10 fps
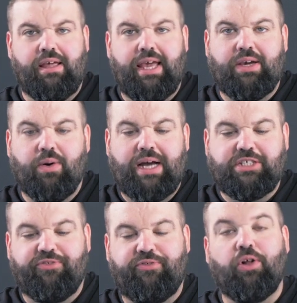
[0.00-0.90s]
There you go.
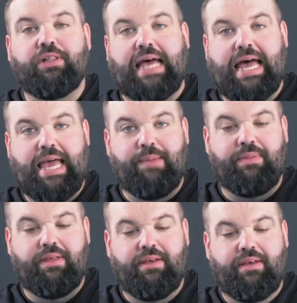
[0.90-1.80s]
As a full
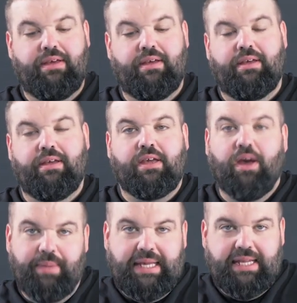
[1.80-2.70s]
time
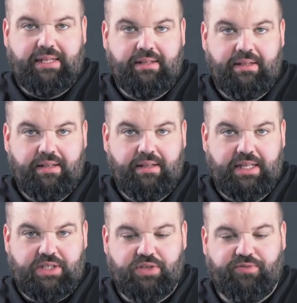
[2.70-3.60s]
comedian,
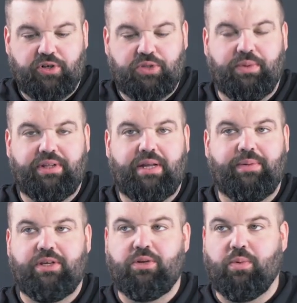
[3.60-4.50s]
this is the first one that I
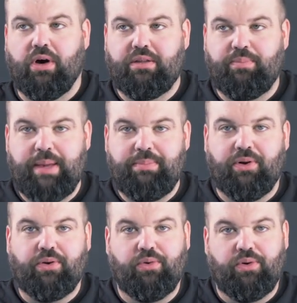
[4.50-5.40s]
went. You know what? People
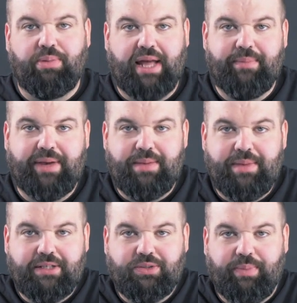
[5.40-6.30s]
aren't going to reply to my
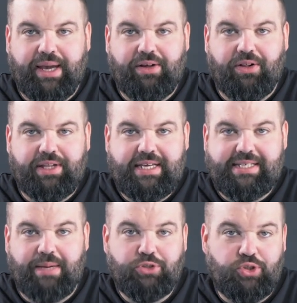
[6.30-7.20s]
emails on bank
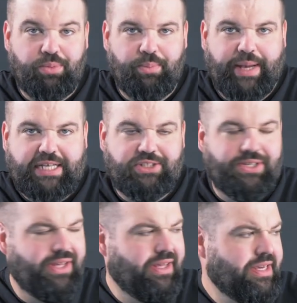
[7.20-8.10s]
holidays. I'm a stupid
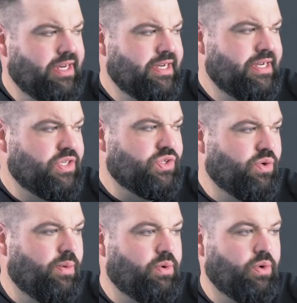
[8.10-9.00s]
bastard.
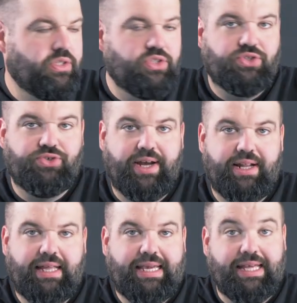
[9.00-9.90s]
So I'm going to just try
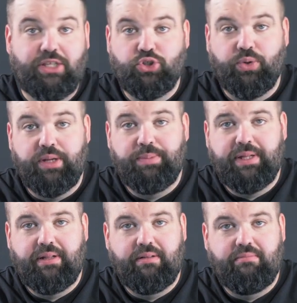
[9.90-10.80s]
to like enjoy it a
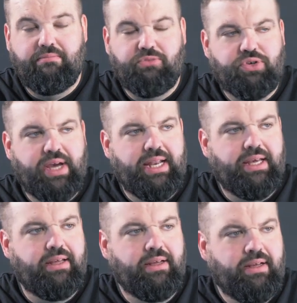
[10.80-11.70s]
bit. Try
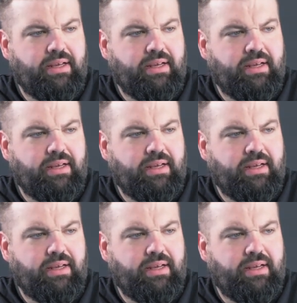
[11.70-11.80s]
to,